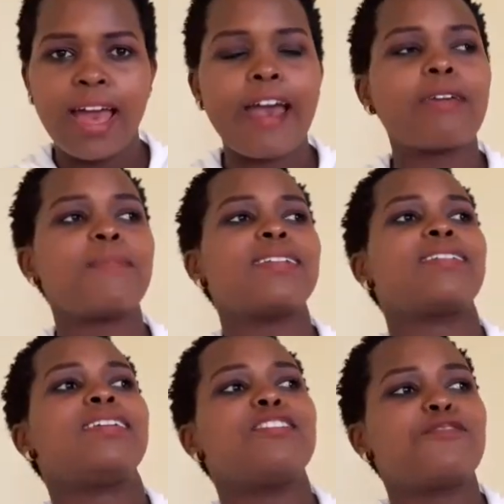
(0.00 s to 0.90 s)
I
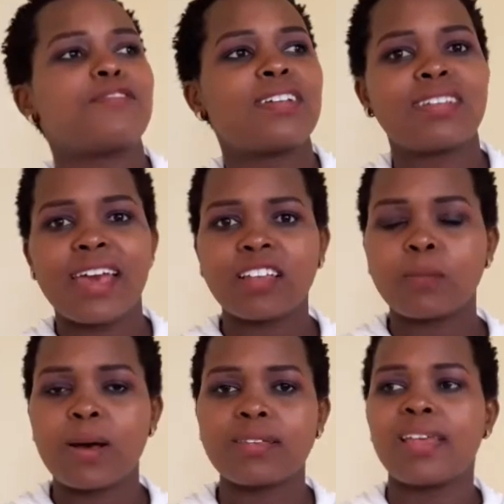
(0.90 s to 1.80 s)
met different
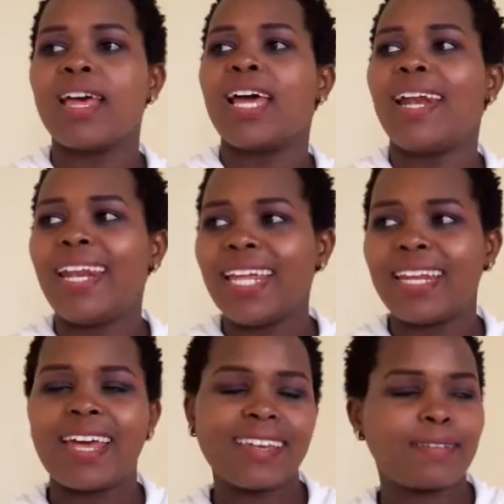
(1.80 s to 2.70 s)
experts,
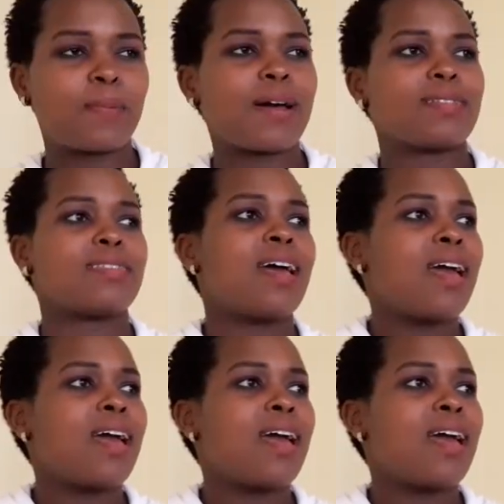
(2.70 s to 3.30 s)
lead experts,